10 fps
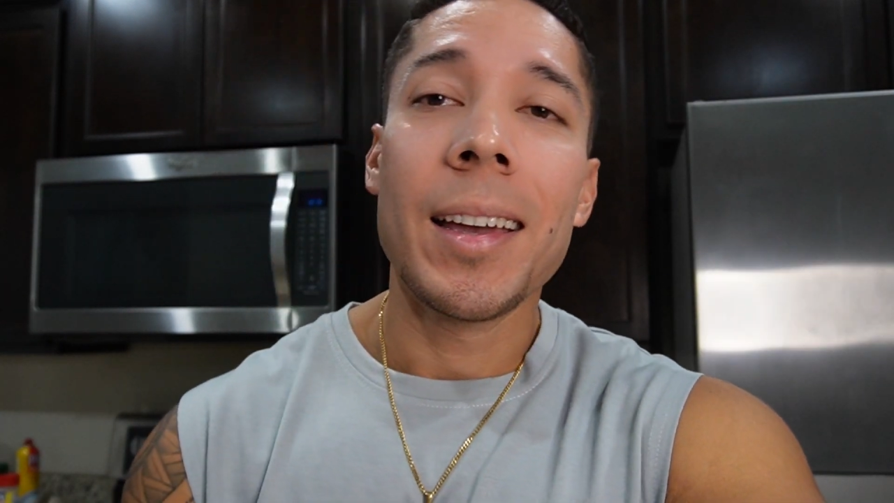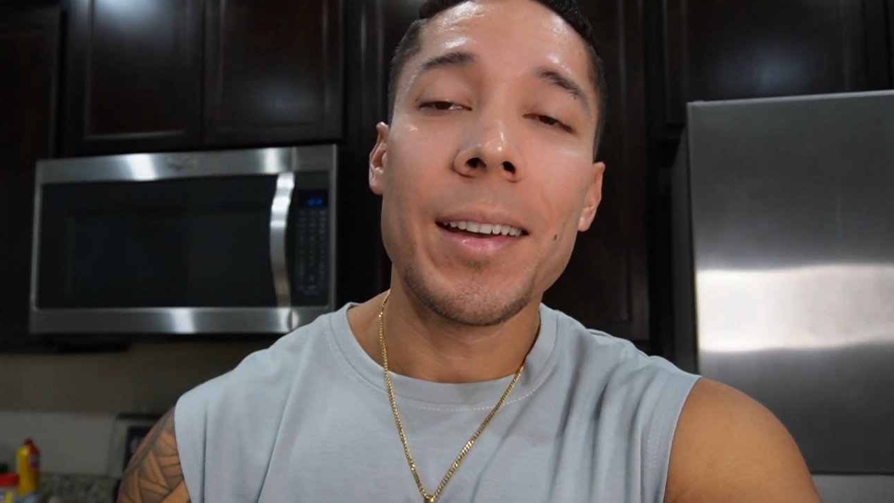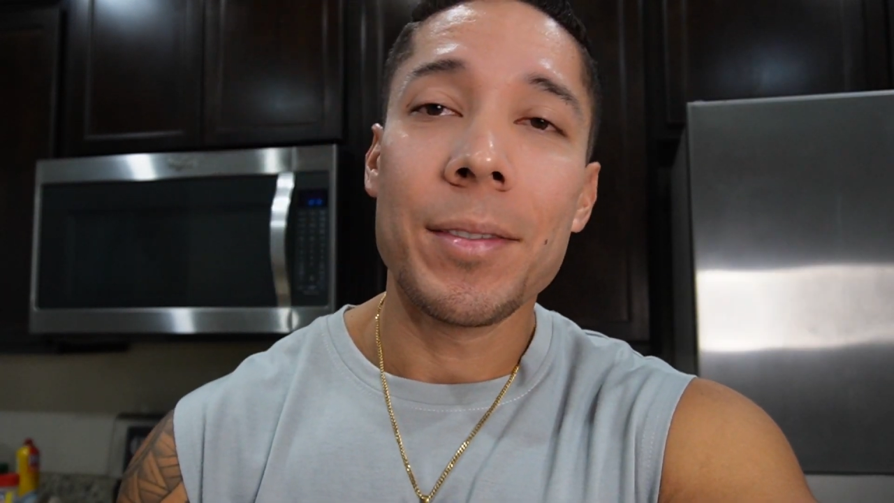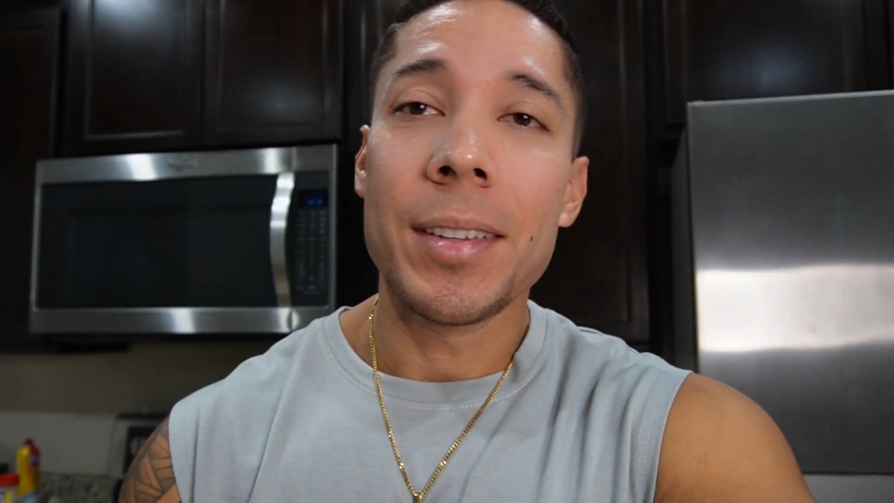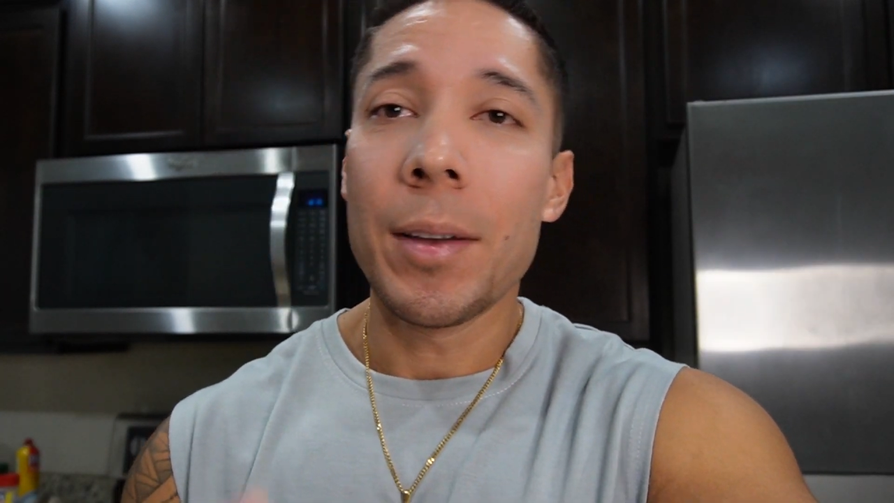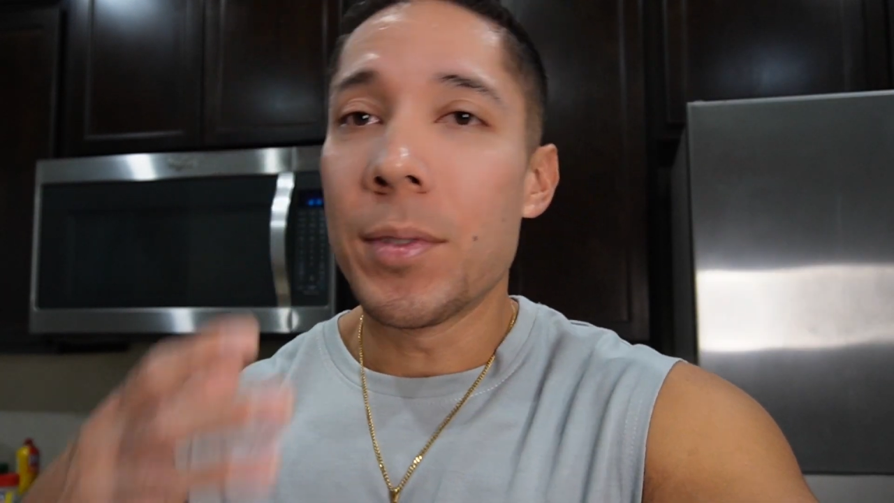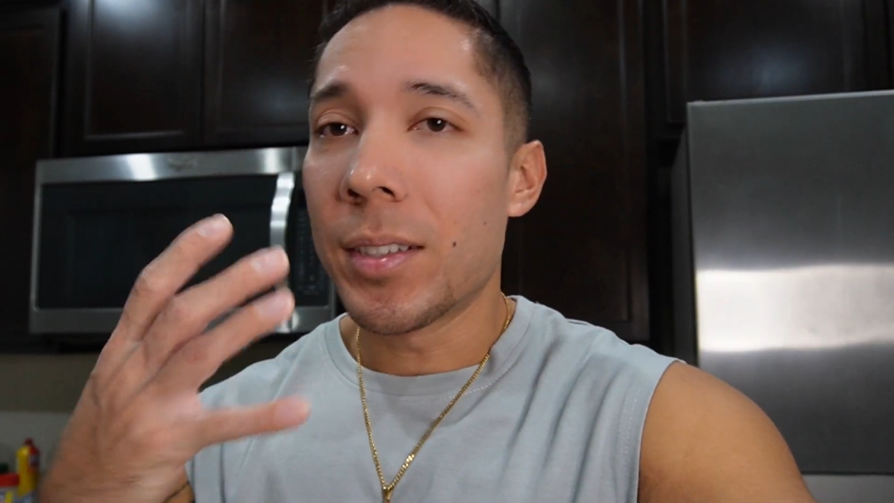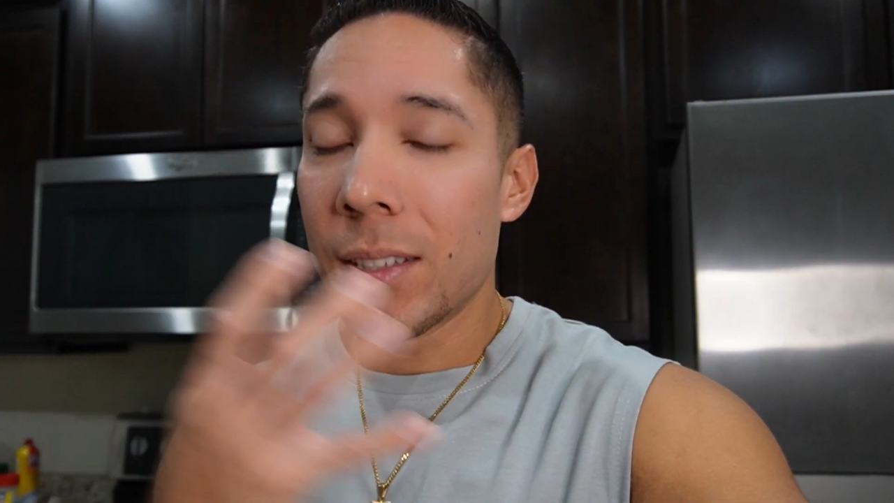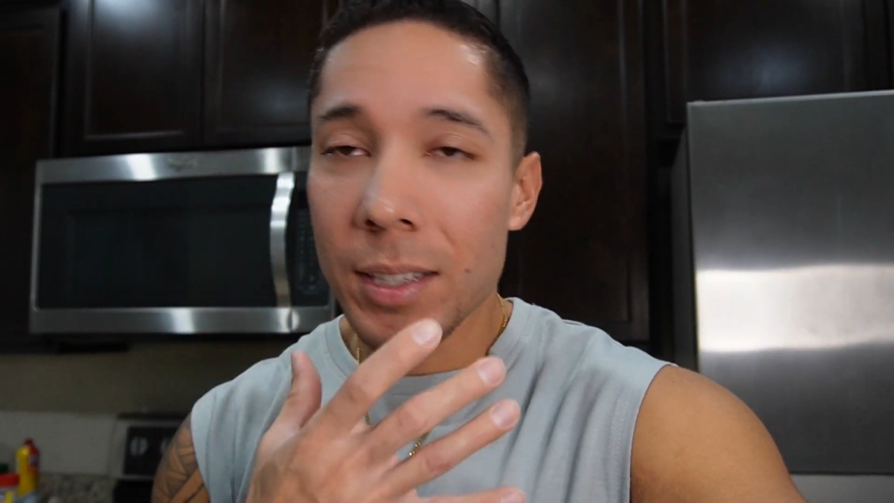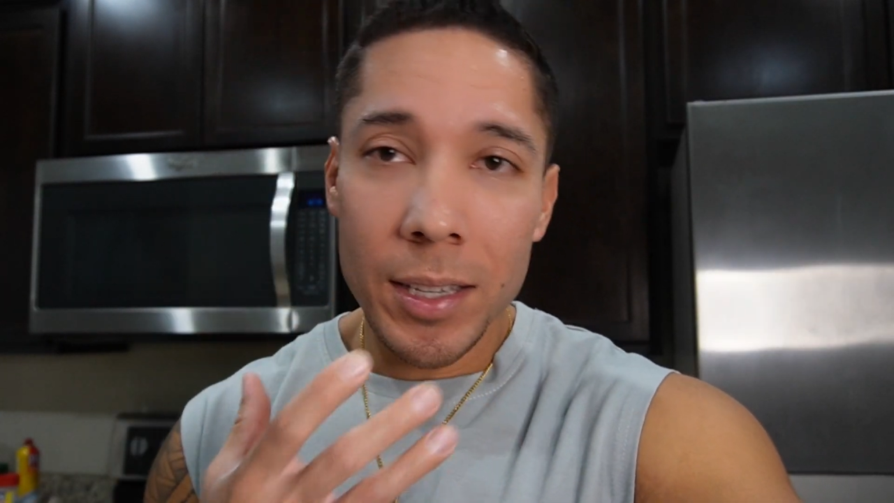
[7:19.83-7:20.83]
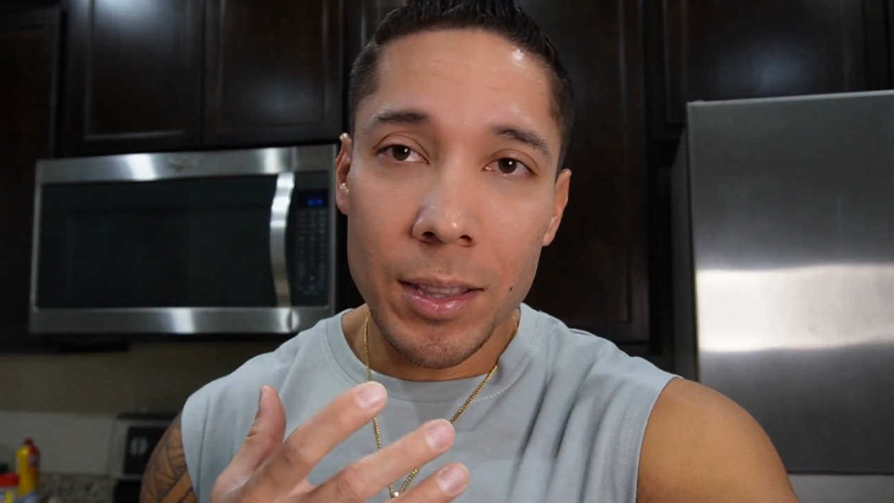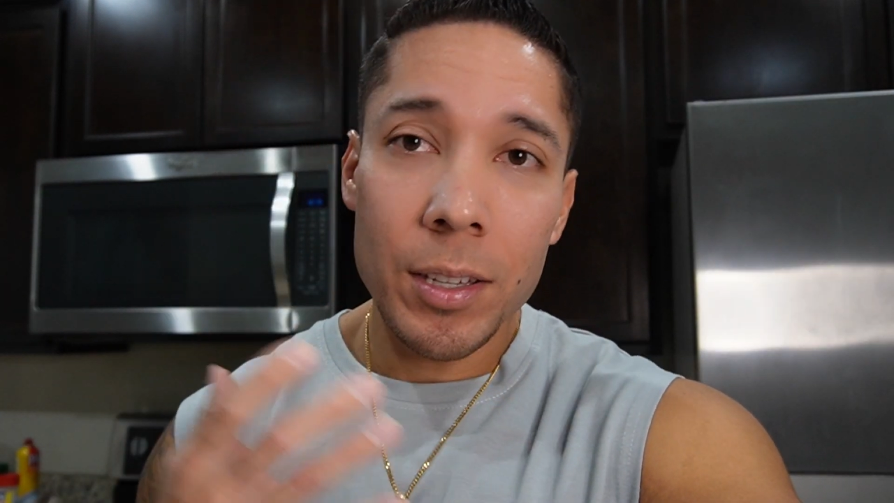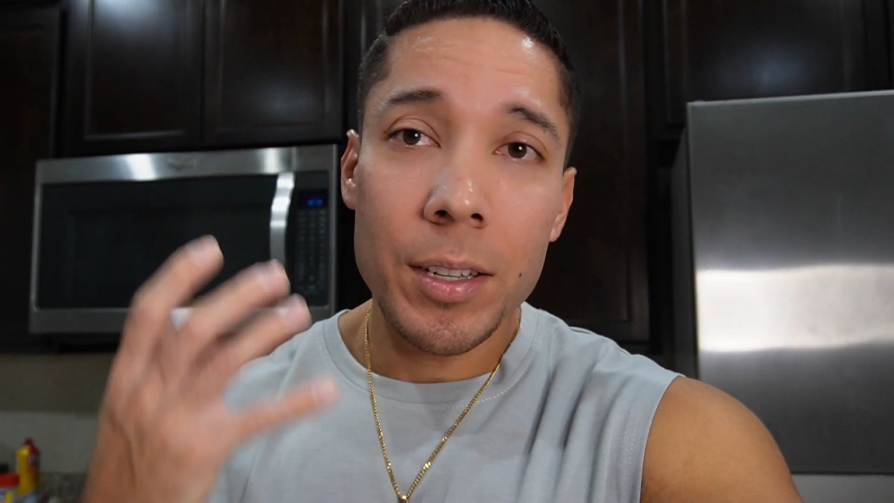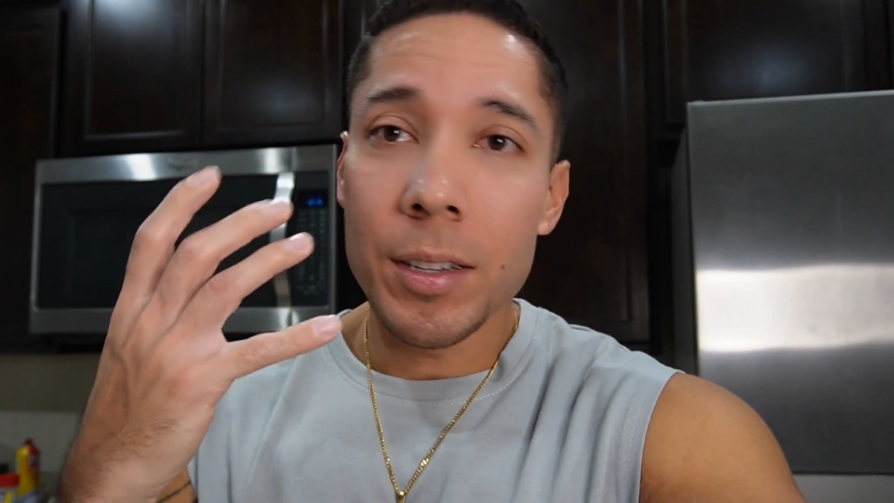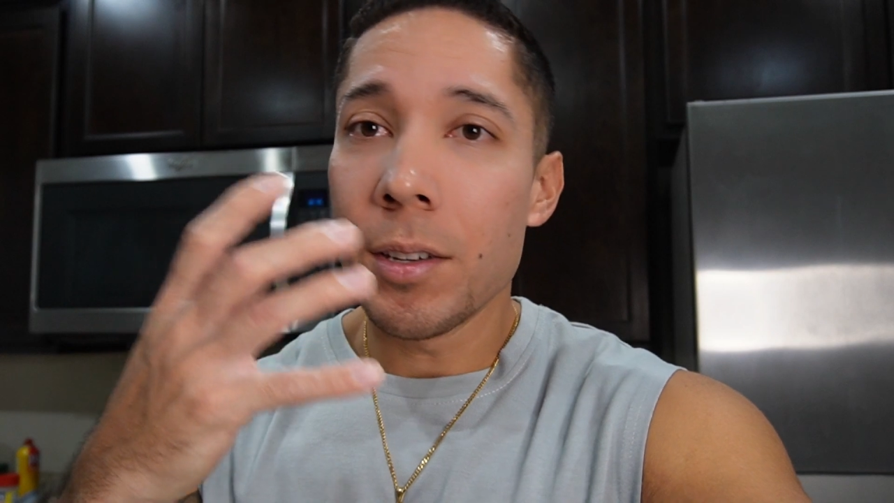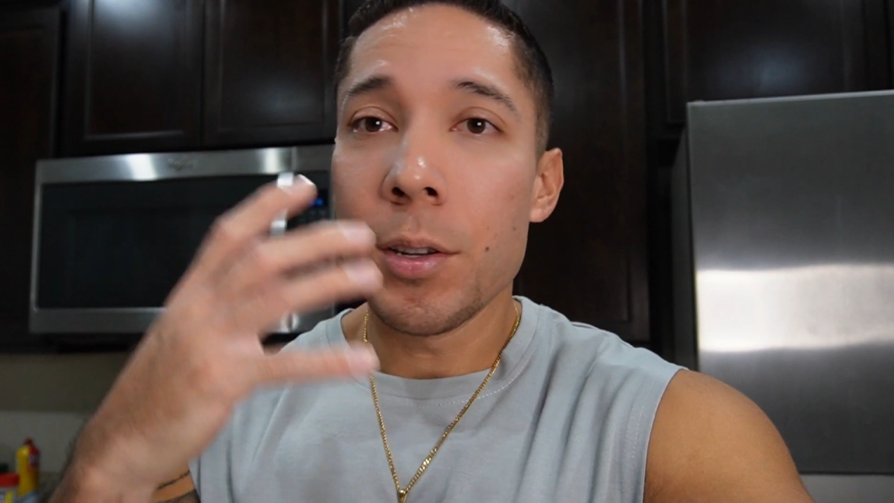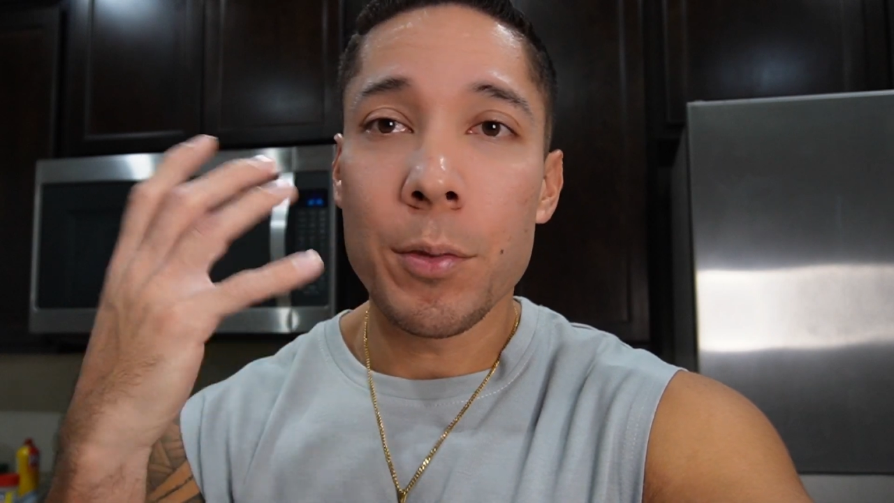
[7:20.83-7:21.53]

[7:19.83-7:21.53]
have the skin looking